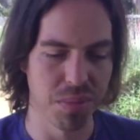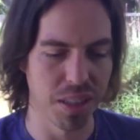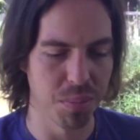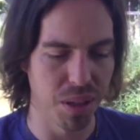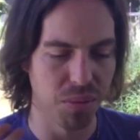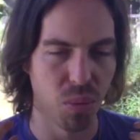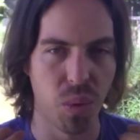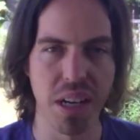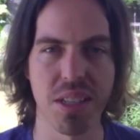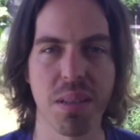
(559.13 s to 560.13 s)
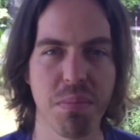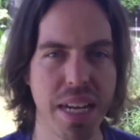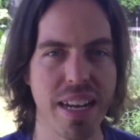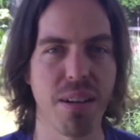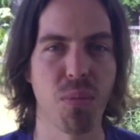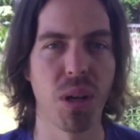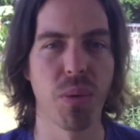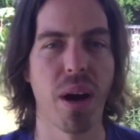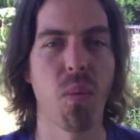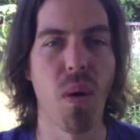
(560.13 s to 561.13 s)
but what does it mean? What
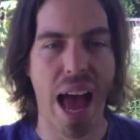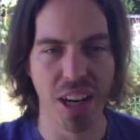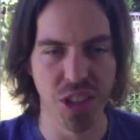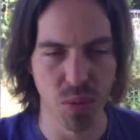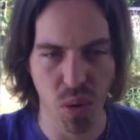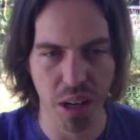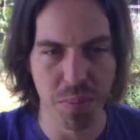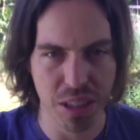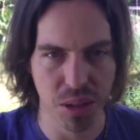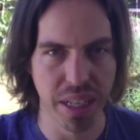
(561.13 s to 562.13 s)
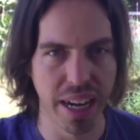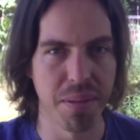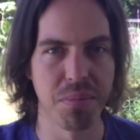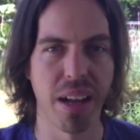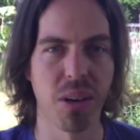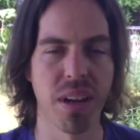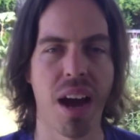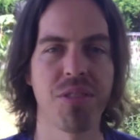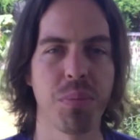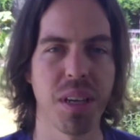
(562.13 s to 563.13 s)
do I actually want to be doing? I don't
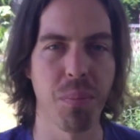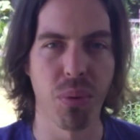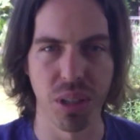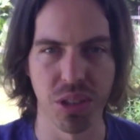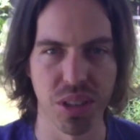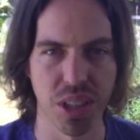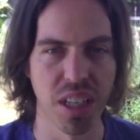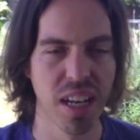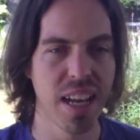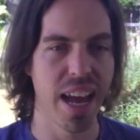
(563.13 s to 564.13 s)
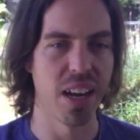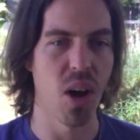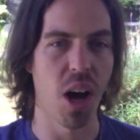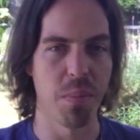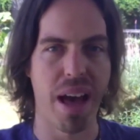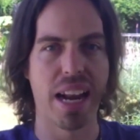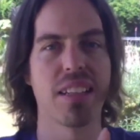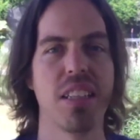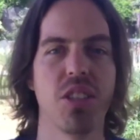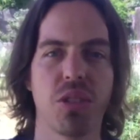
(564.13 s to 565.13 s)
have to be a prisoner and
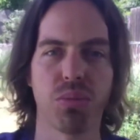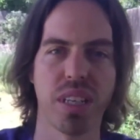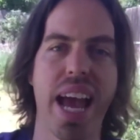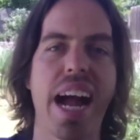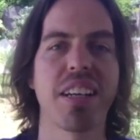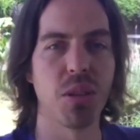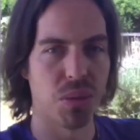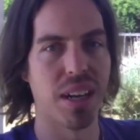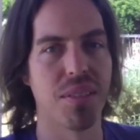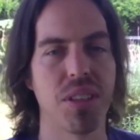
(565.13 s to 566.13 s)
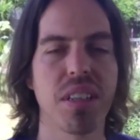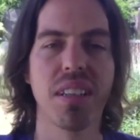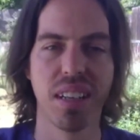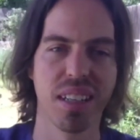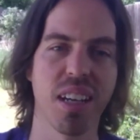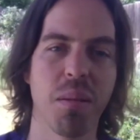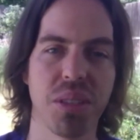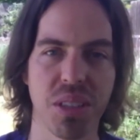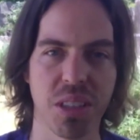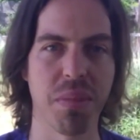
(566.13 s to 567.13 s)
automatically just react to whatever
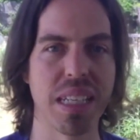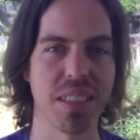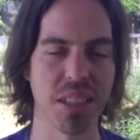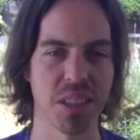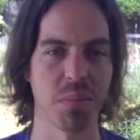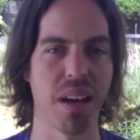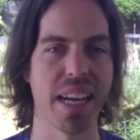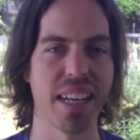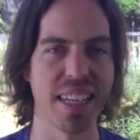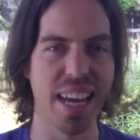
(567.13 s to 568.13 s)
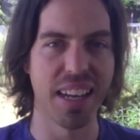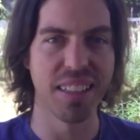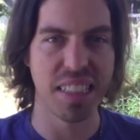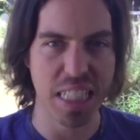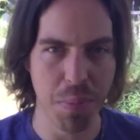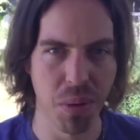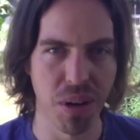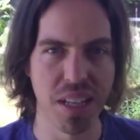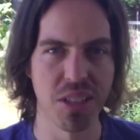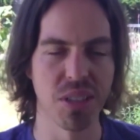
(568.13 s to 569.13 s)
comes into my system. I can get deeper
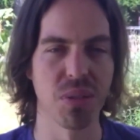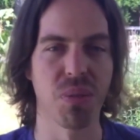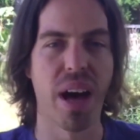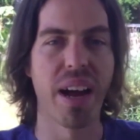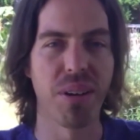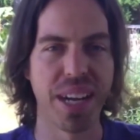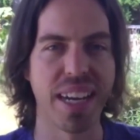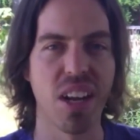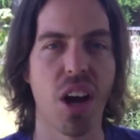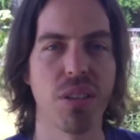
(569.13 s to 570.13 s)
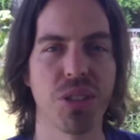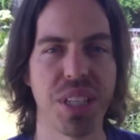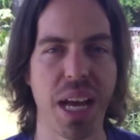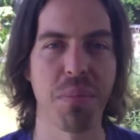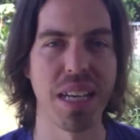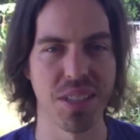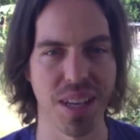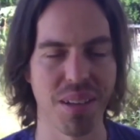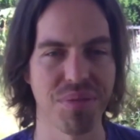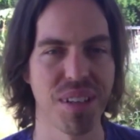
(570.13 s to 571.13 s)
into the wiring and understand
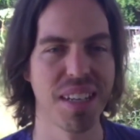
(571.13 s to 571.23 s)
myself